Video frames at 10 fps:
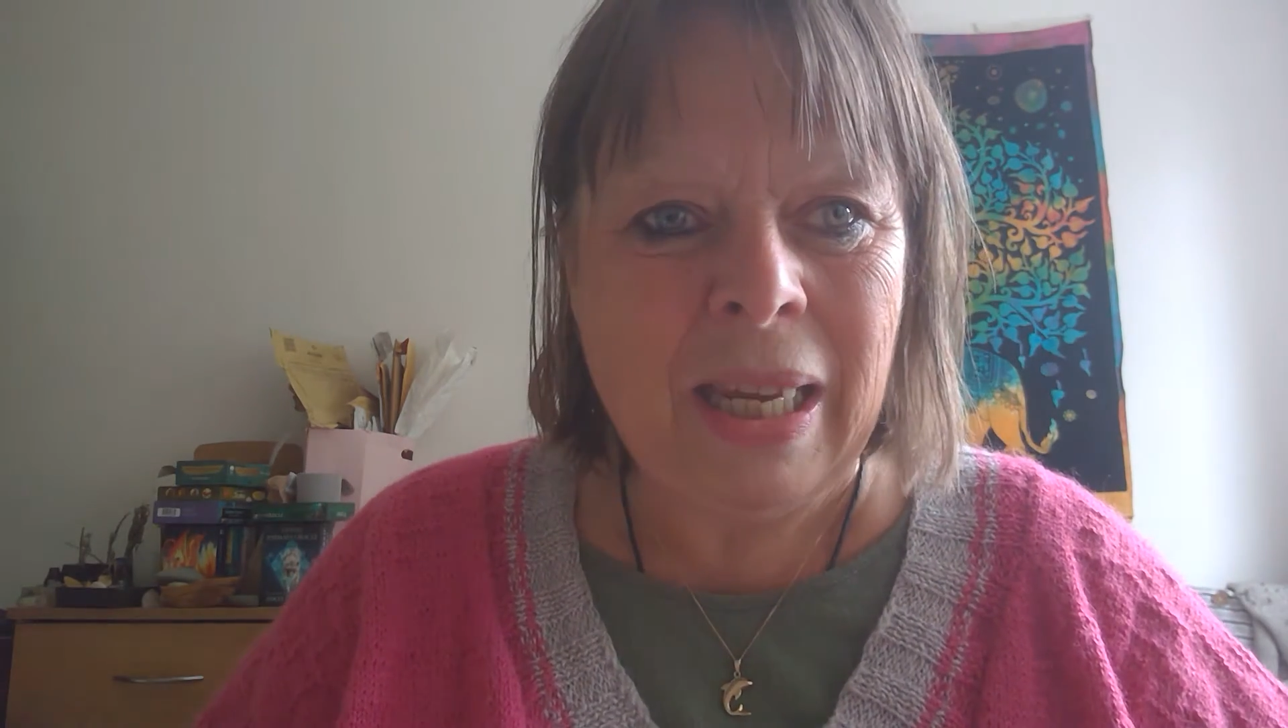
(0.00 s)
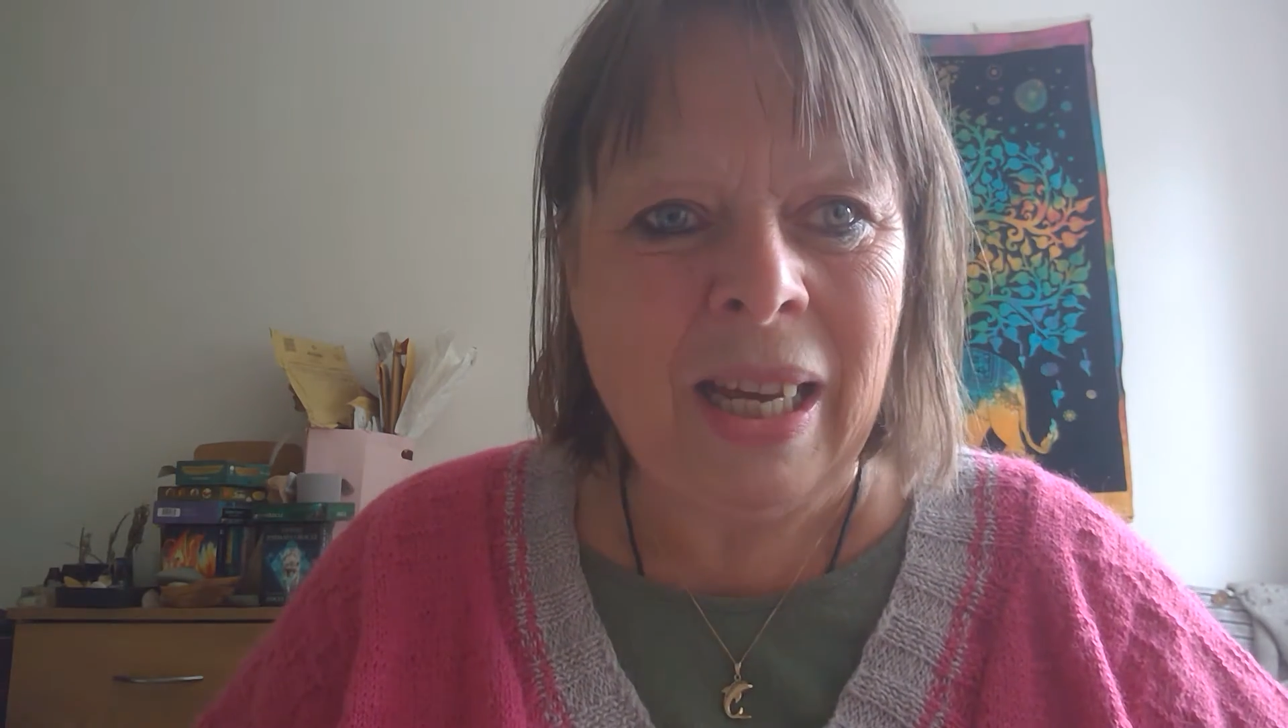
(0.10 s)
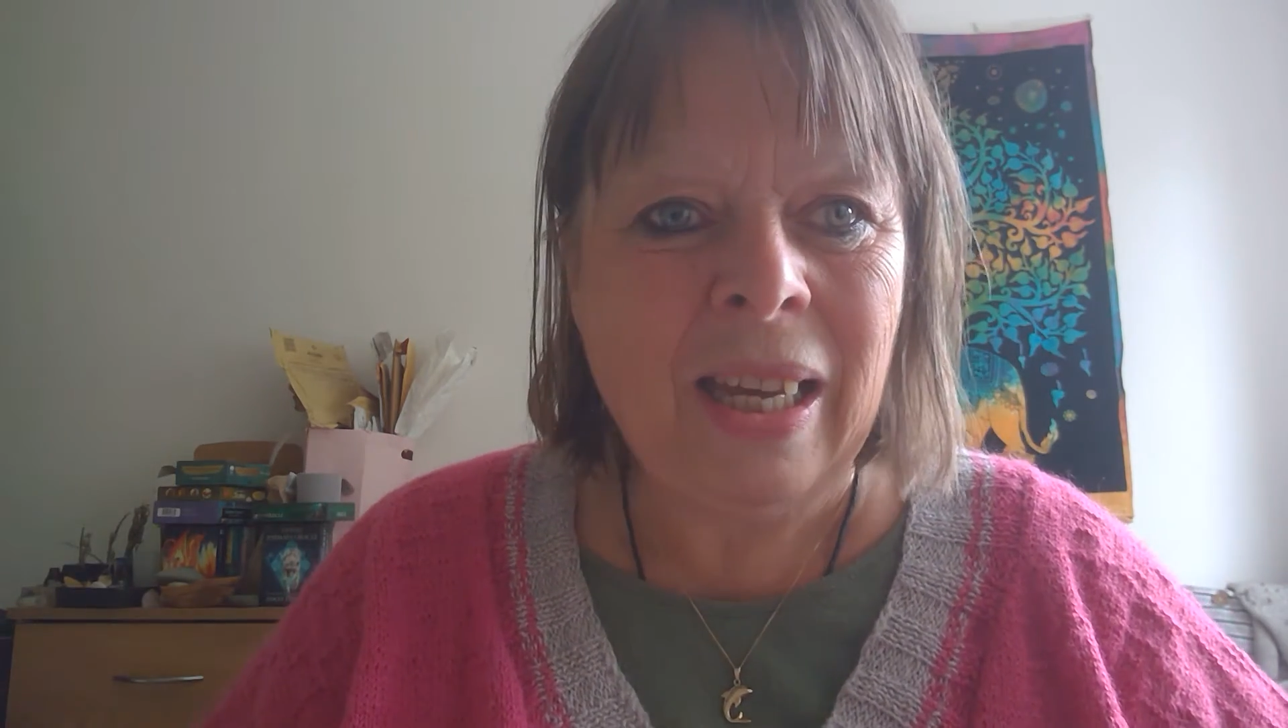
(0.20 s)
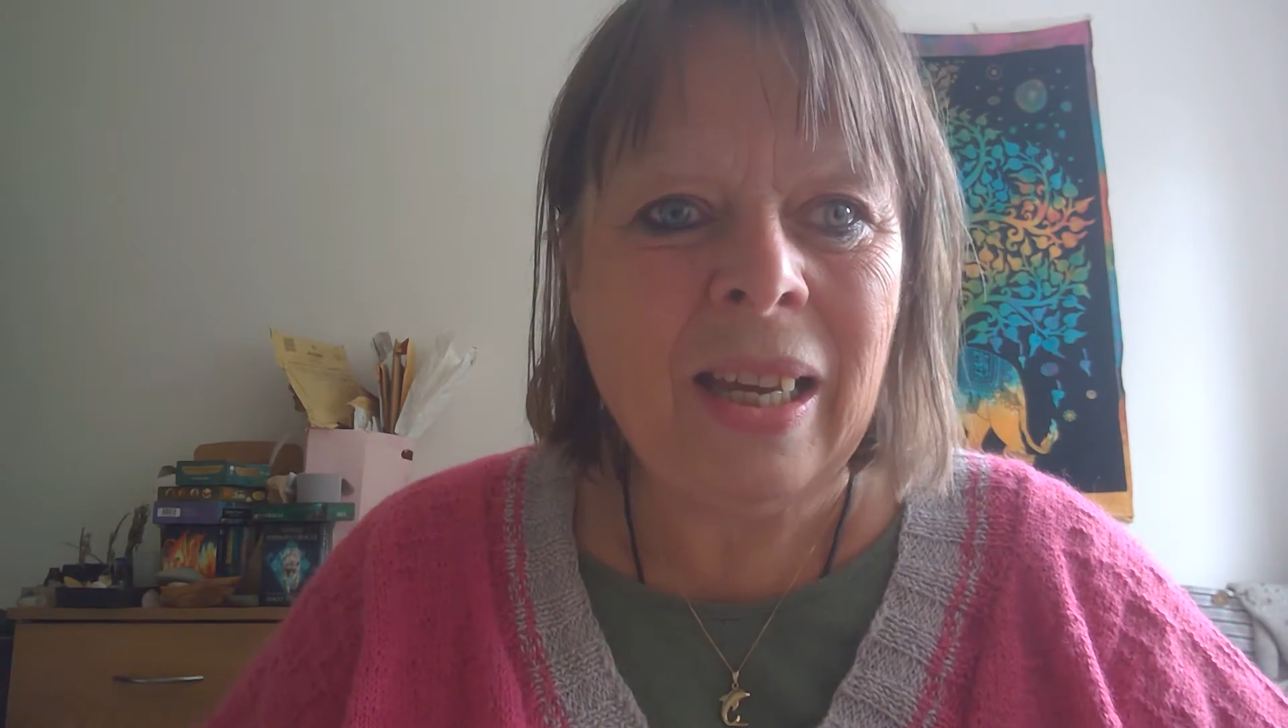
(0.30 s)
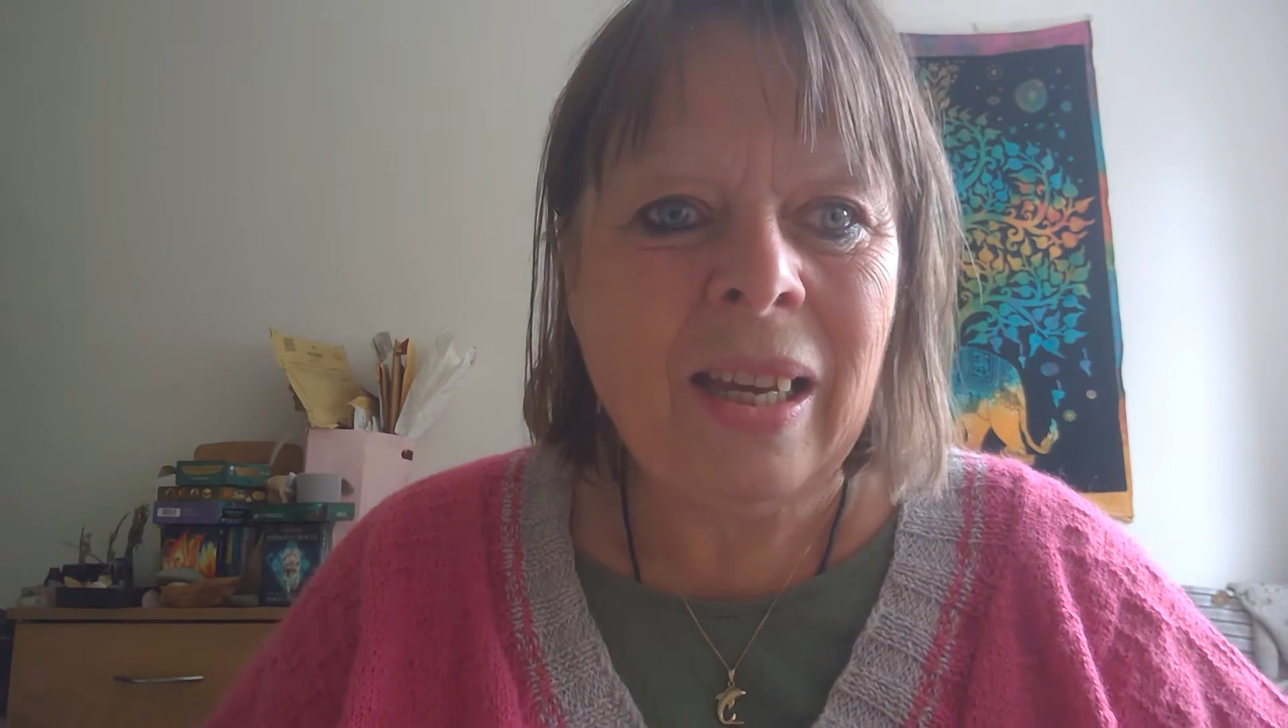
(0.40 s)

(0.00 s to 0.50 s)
I